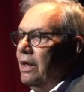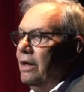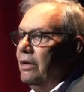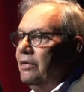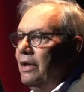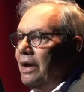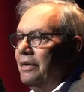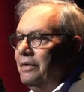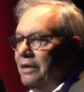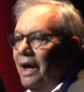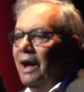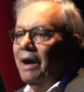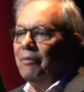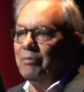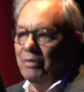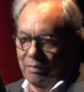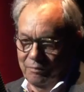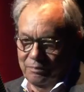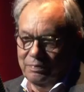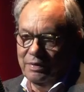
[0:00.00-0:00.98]
Yeah,
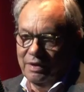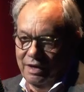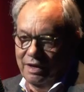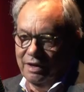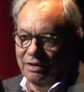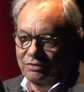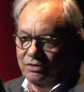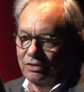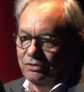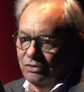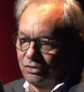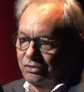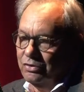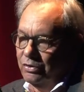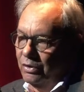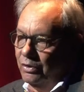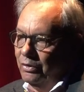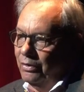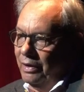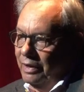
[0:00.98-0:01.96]
well, it is. It's
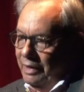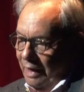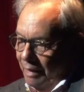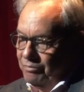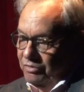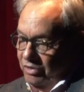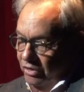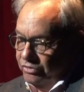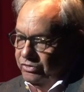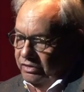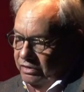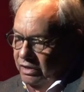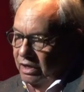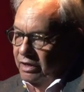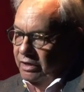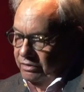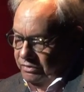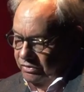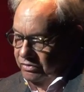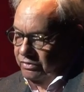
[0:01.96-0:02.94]
true. And I'm just
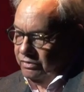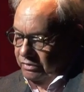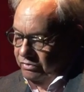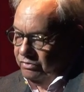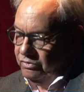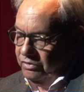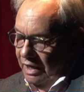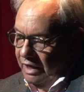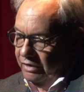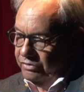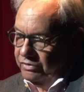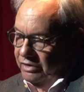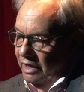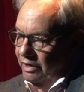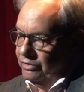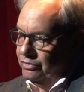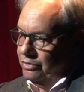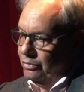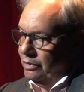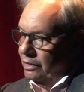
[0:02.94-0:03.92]
going to
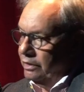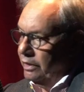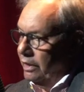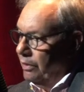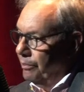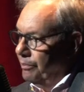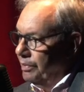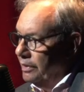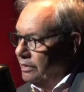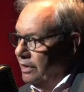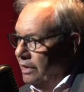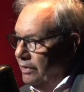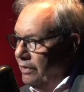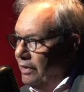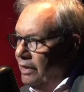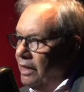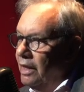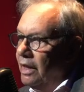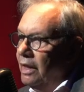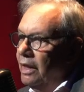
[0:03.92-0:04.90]
chastise you a little. But
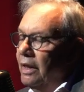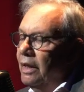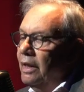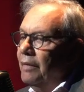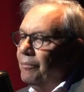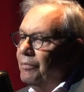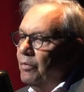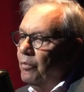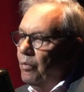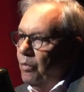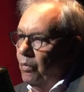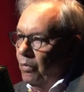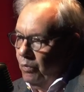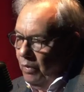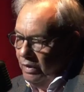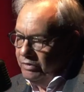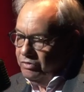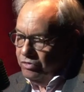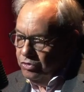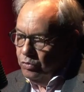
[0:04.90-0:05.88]

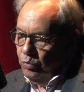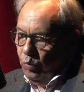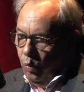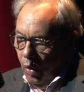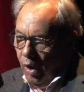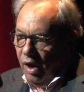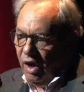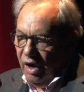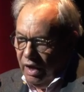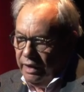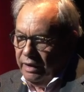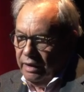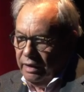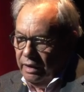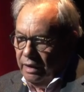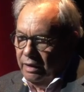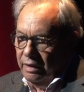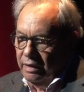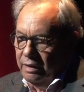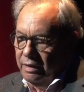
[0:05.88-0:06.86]
once you
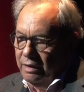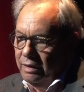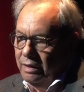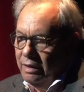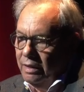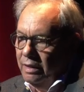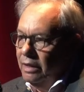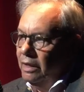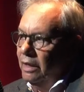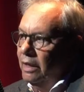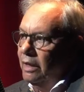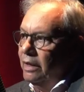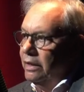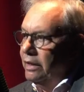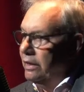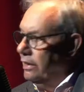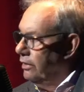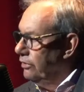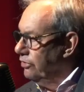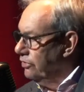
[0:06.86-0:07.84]
won,
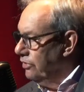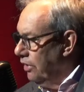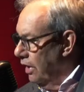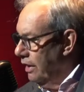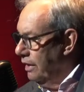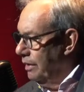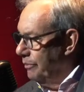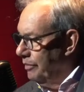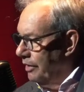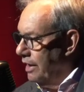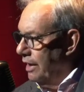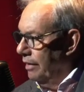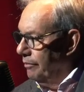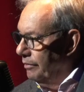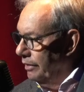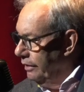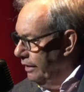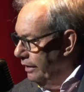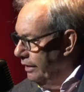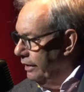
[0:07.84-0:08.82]
you started to
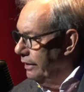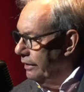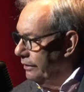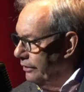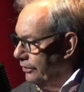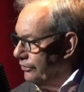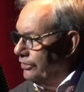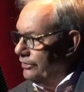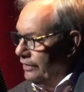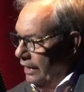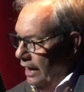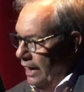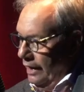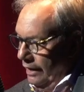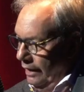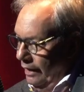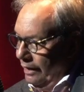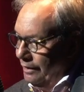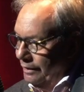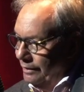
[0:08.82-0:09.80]
become a little
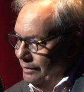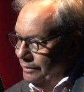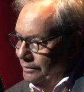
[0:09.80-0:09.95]
snotty.